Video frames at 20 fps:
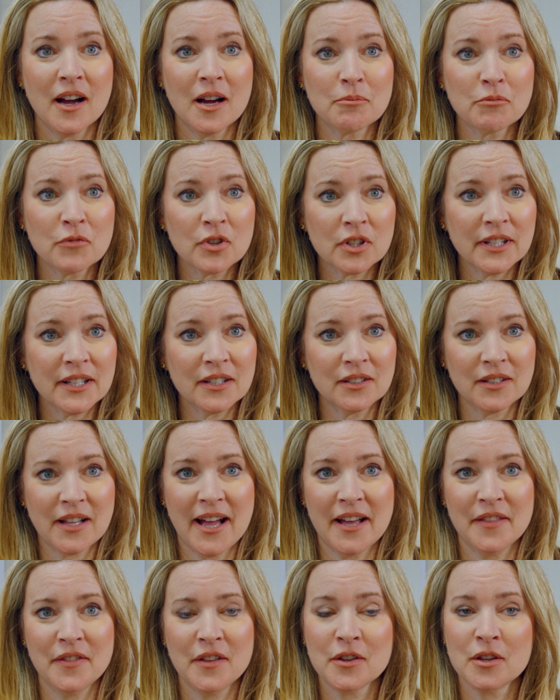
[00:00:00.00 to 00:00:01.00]
I'm really
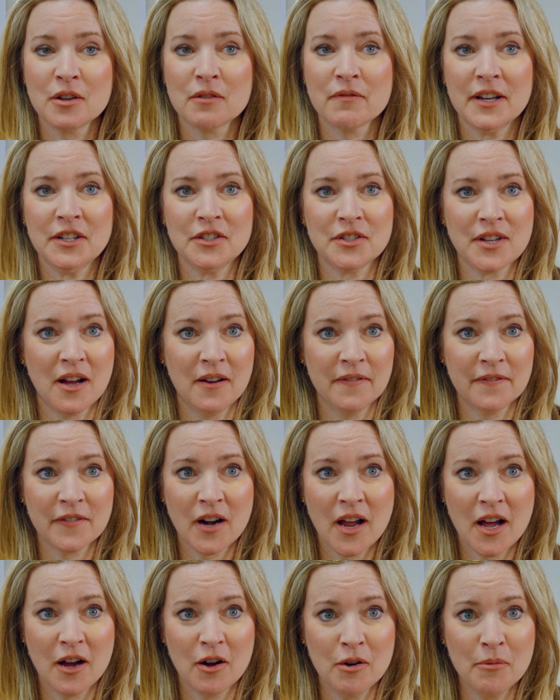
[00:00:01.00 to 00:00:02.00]
glad that you reached out
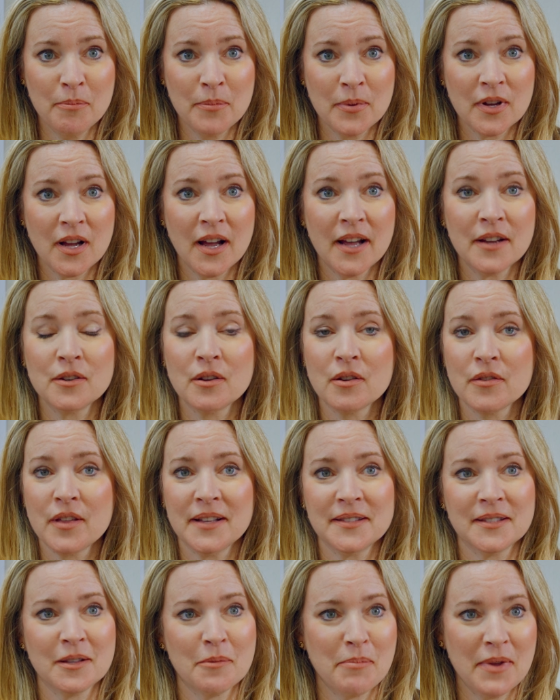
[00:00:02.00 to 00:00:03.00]
for help. I know
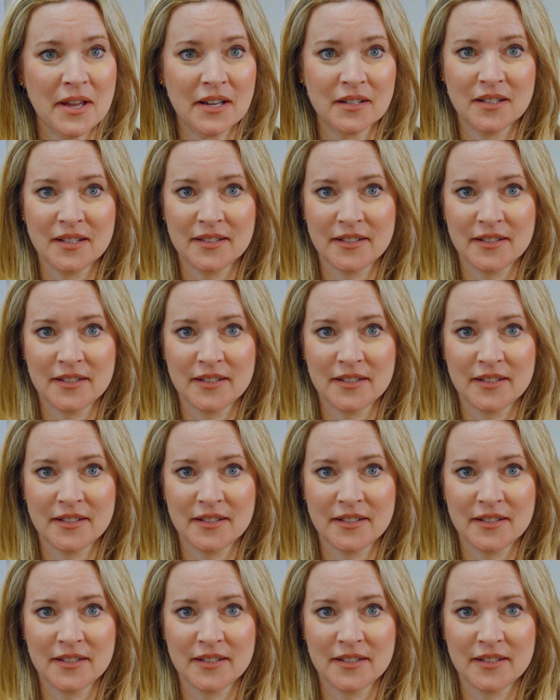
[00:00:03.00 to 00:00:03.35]
that's a big